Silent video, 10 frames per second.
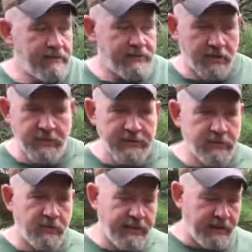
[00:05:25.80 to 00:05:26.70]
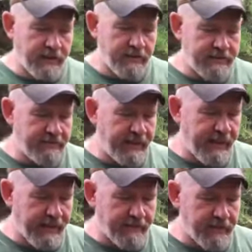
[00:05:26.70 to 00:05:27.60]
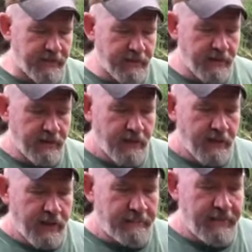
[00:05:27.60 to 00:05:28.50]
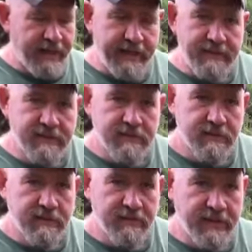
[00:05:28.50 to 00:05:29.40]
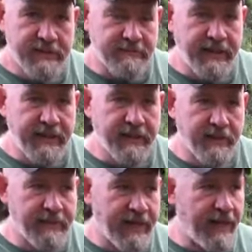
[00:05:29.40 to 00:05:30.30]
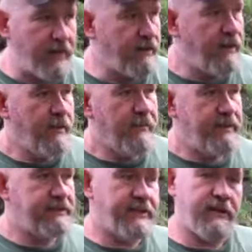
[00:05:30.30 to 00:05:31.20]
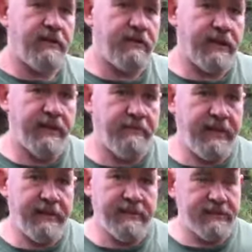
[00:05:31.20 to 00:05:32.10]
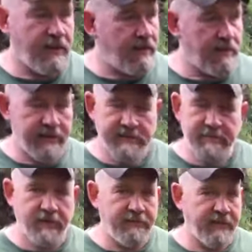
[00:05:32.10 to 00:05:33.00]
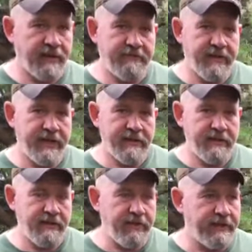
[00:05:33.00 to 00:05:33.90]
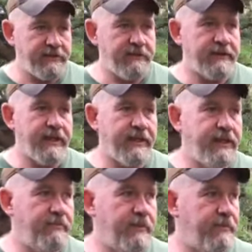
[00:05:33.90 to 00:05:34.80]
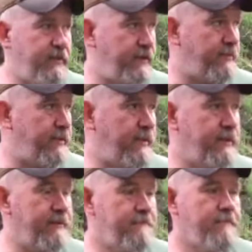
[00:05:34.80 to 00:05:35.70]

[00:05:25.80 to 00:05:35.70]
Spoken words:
So in 20 years, it may have a base this big coming out, but it's still only going to be this tall. It's perfectly fine to do that. You just got to keep up on your pruning.